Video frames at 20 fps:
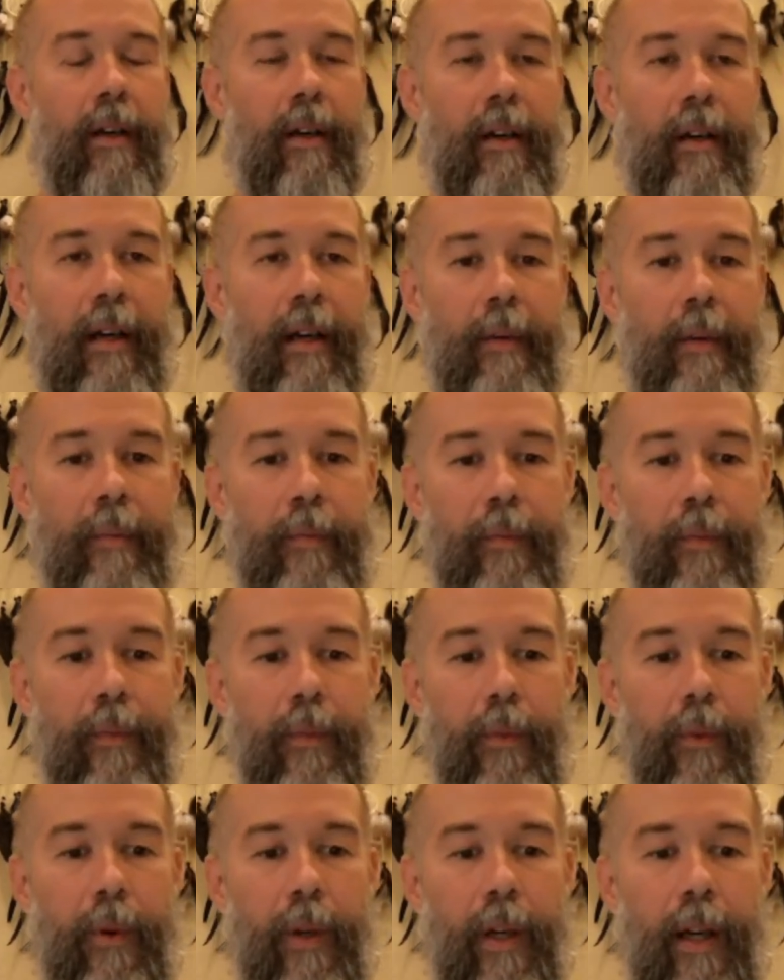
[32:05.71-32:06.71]

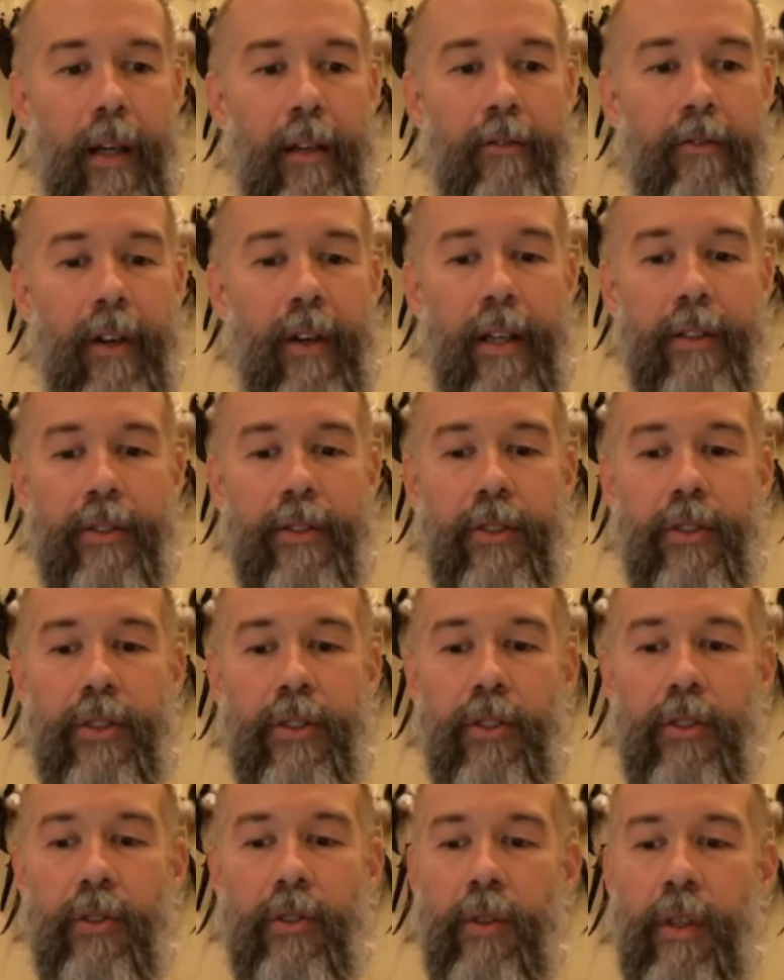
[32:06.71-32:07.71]
what I invite you to
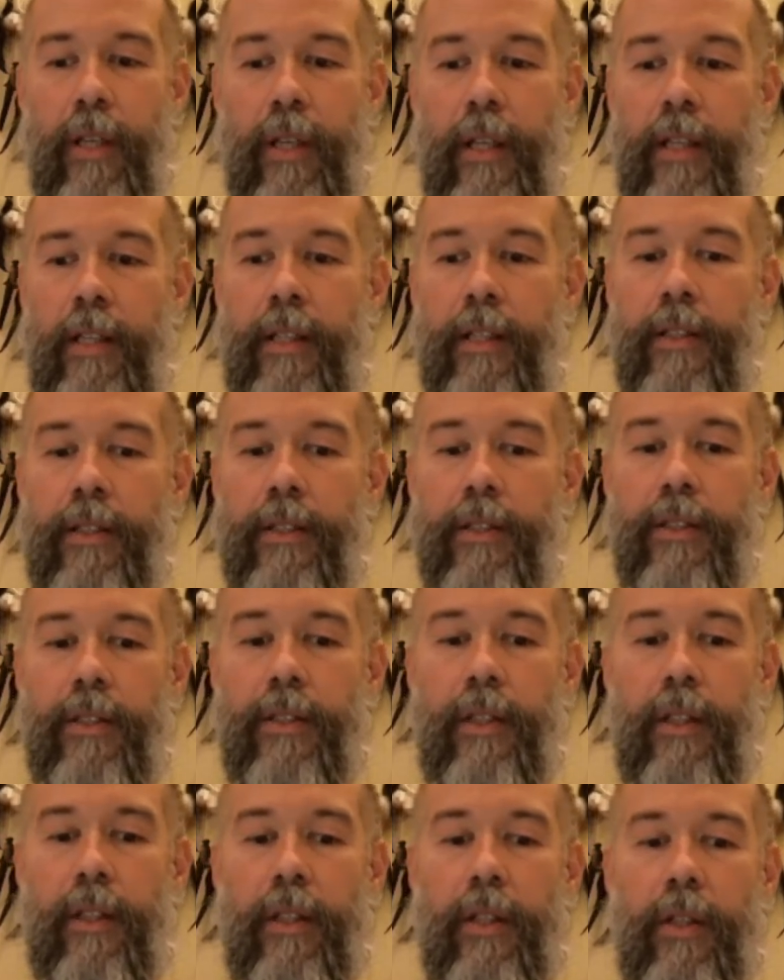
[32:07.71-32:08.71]
do is
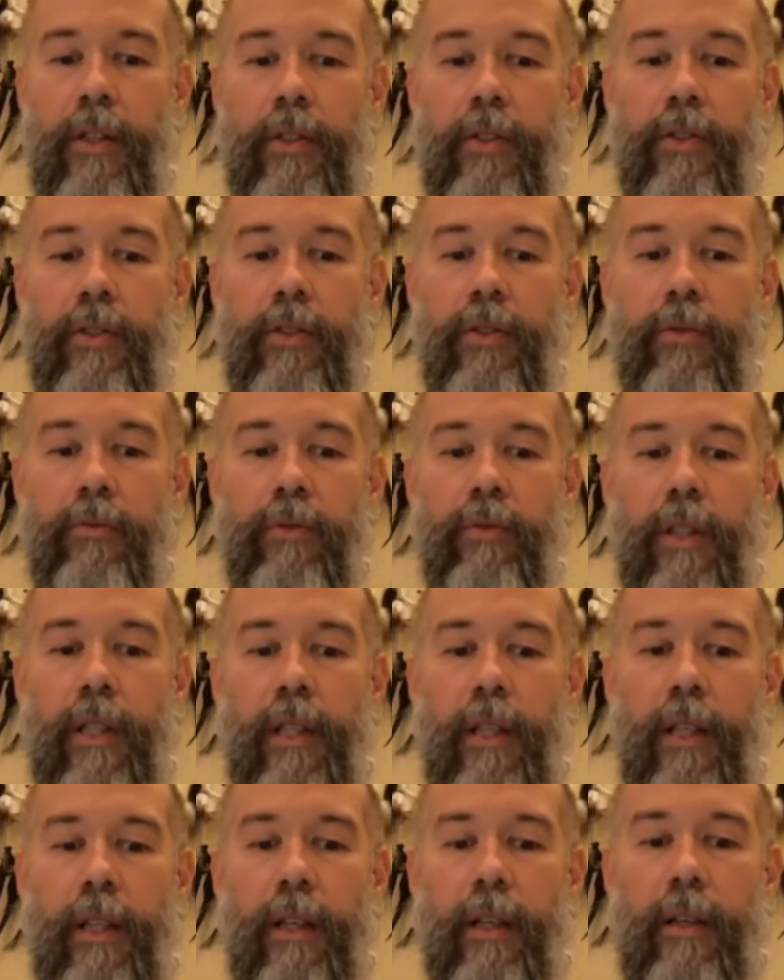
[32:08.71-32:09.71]
to
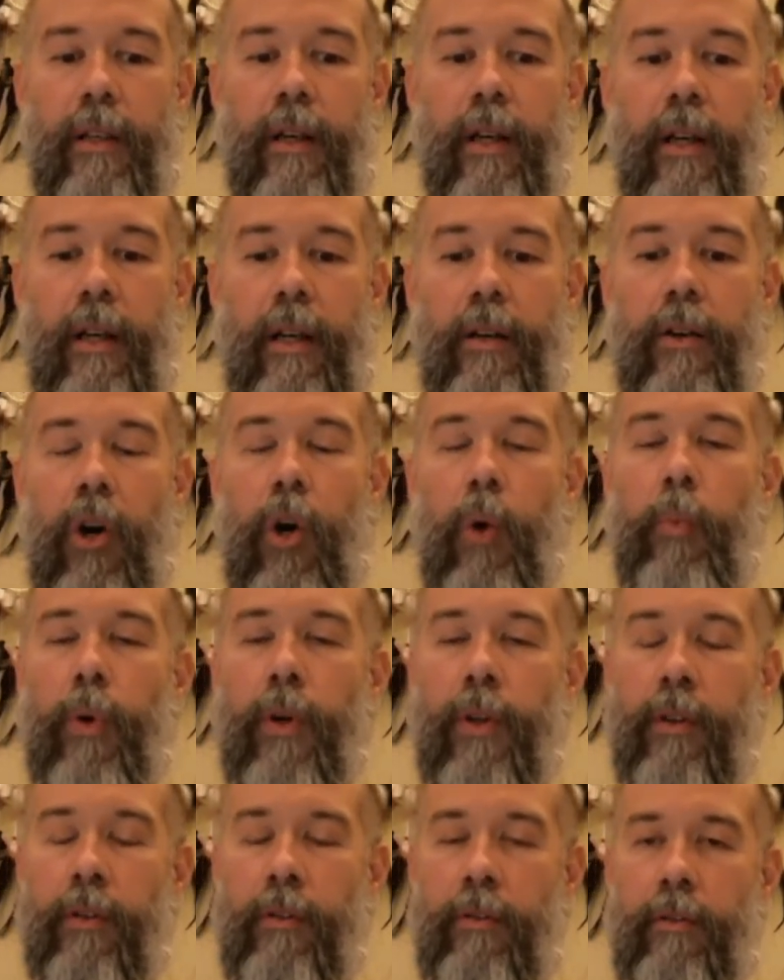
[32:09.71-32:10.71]
really
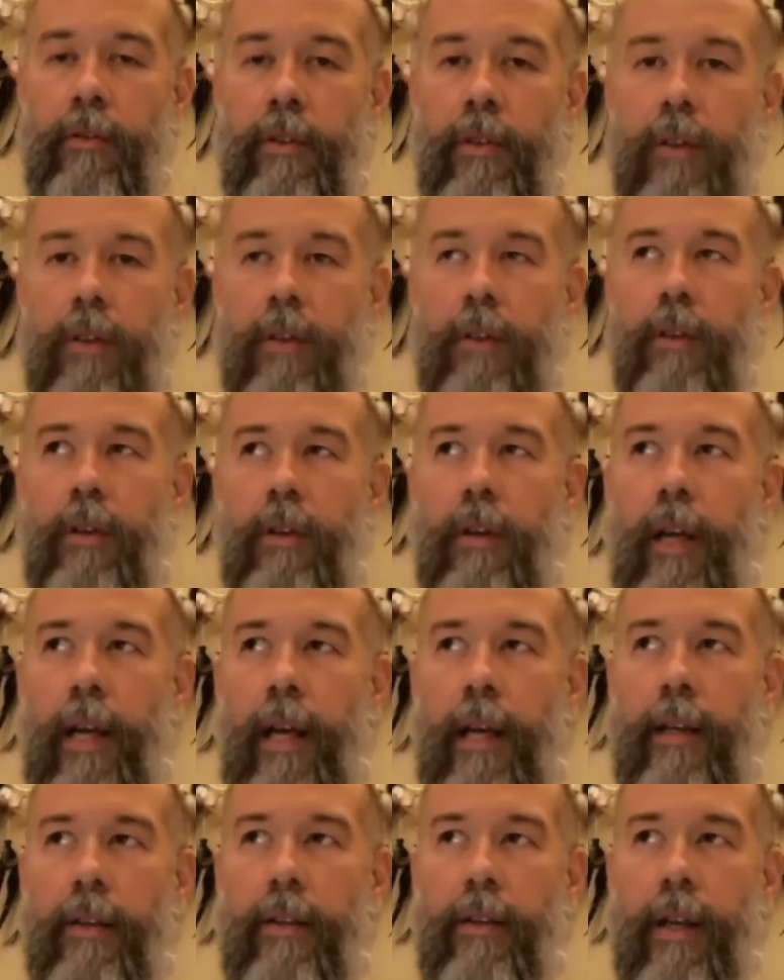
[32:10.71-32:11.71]
open
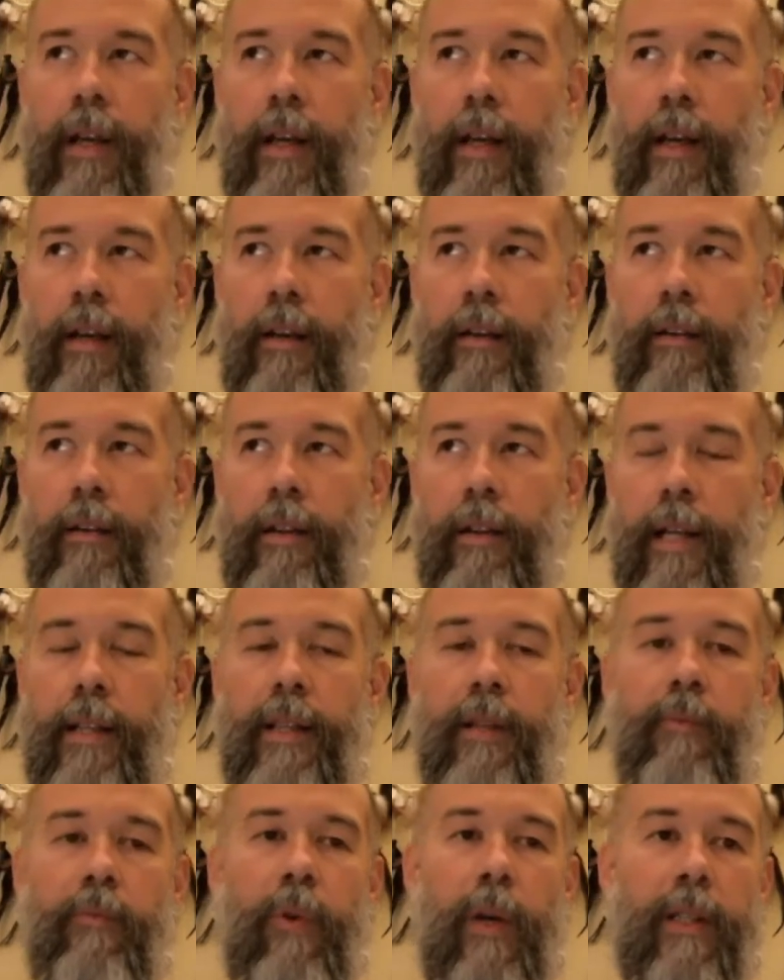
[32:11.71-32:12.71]
and let
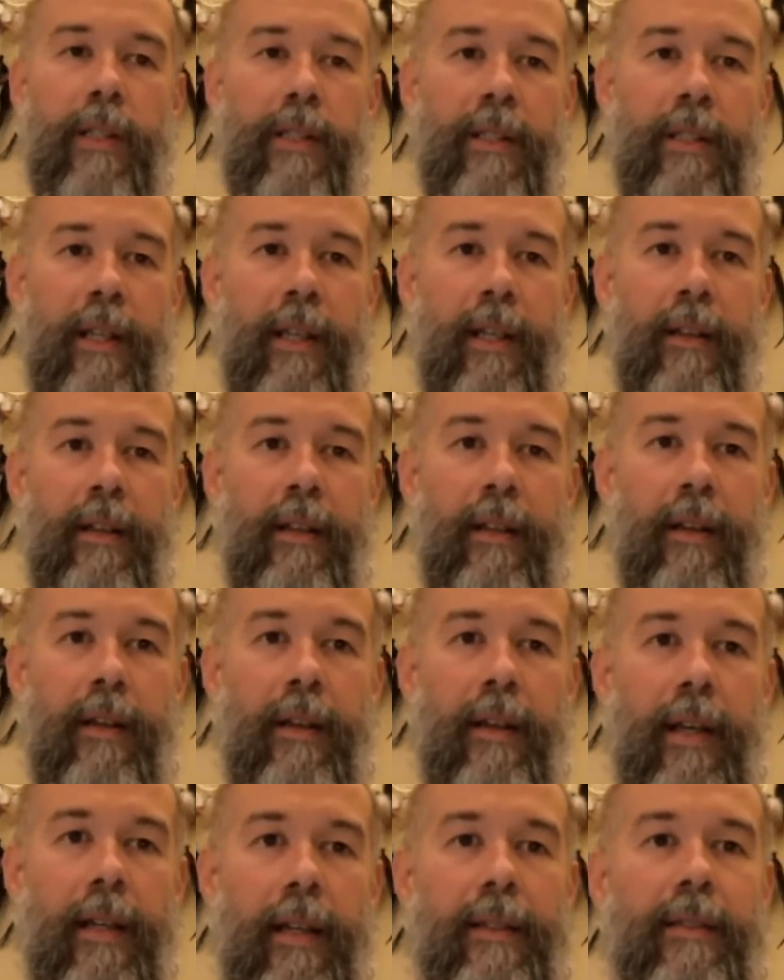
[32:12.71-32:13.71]
them resonate,
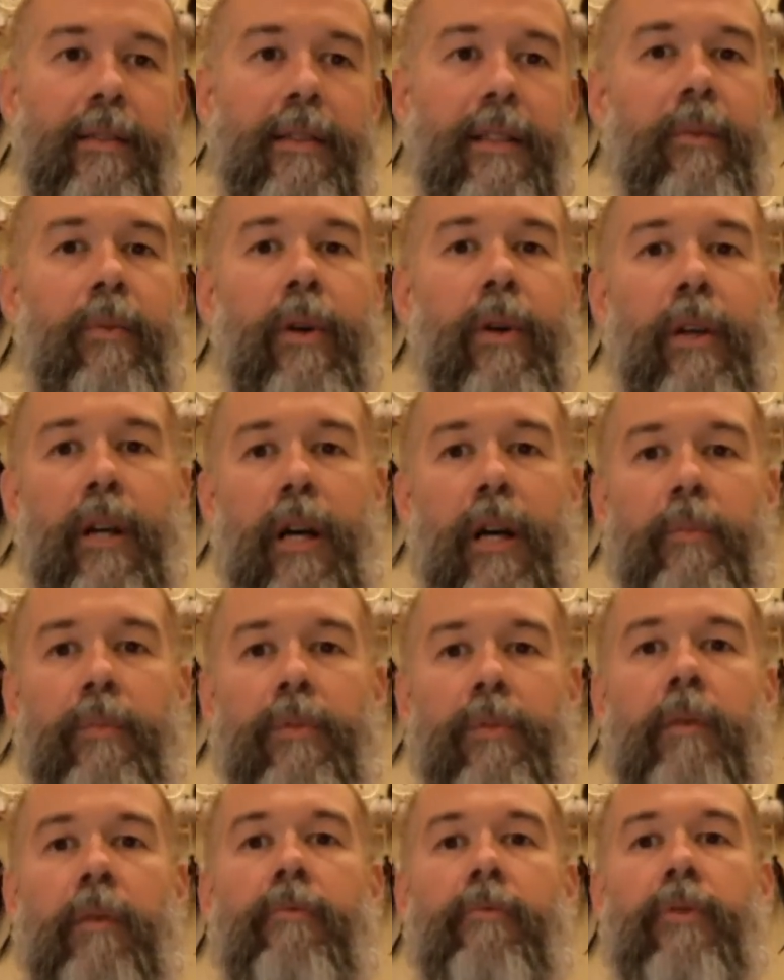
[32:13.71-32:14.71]
and see what
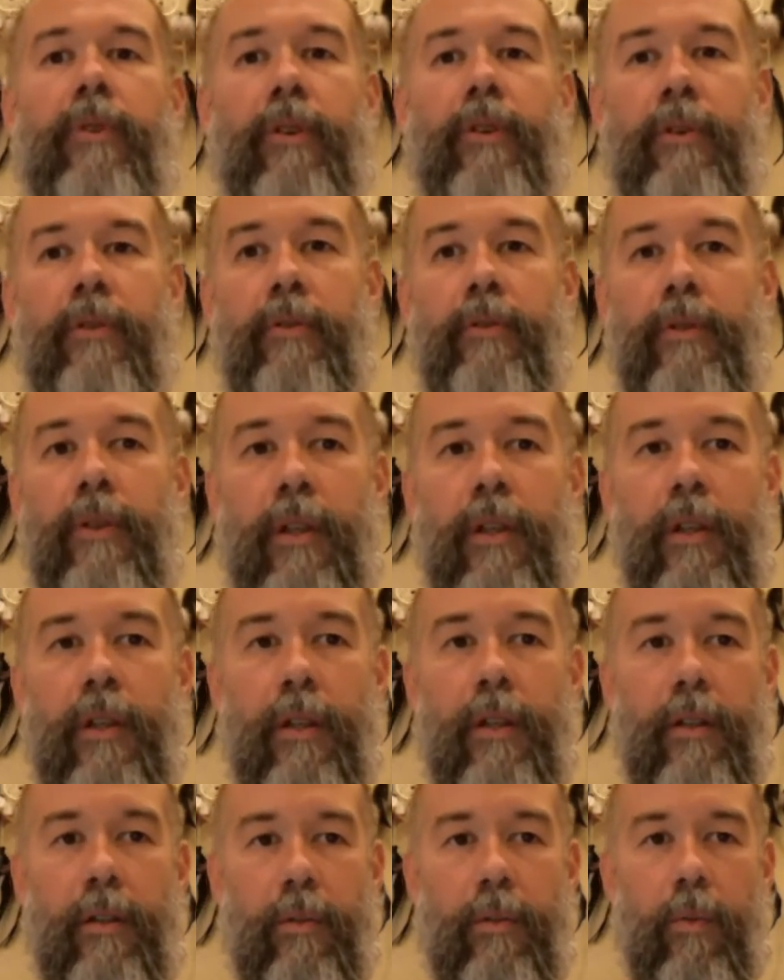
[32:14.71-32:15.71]
comes up for you
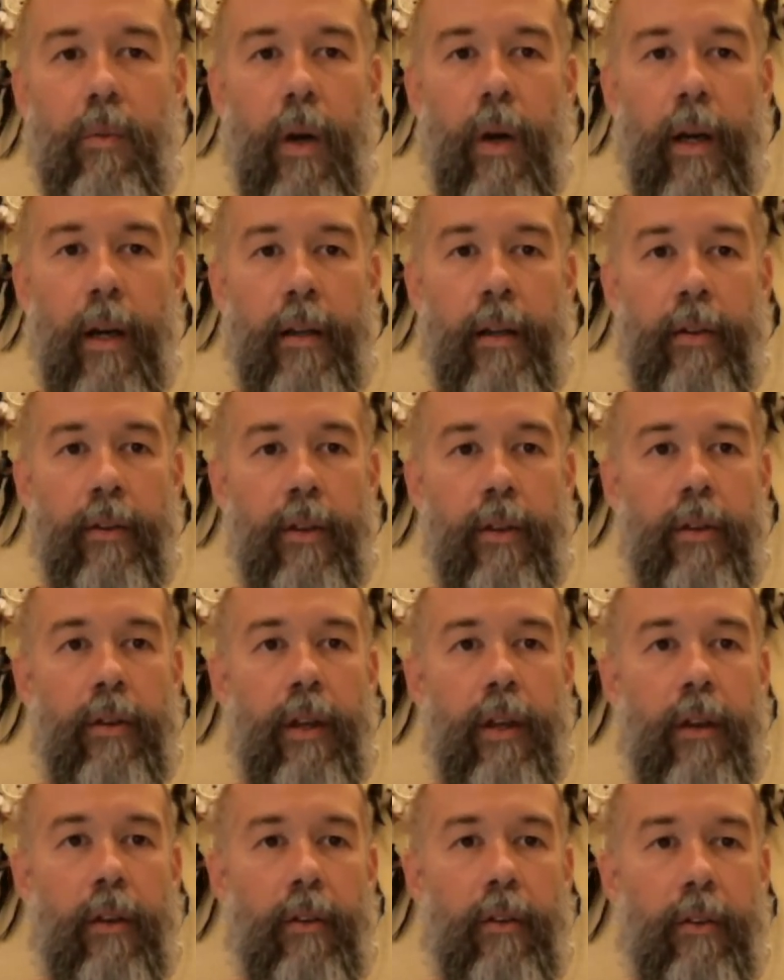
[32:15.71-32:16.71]
when you
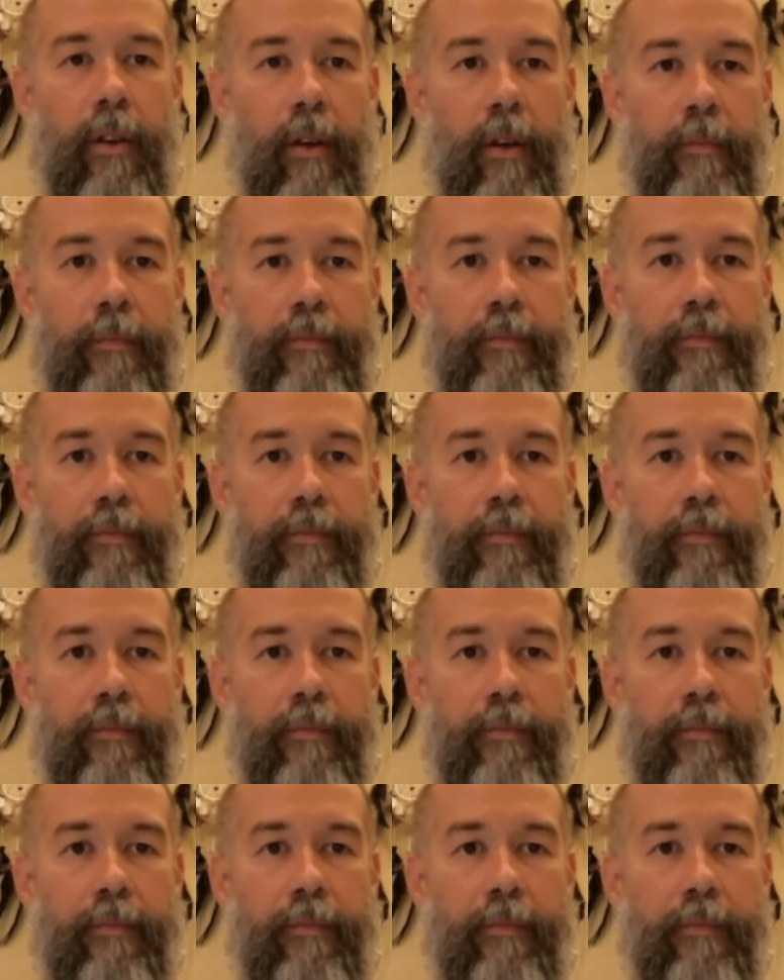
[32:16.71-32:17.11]
hear them,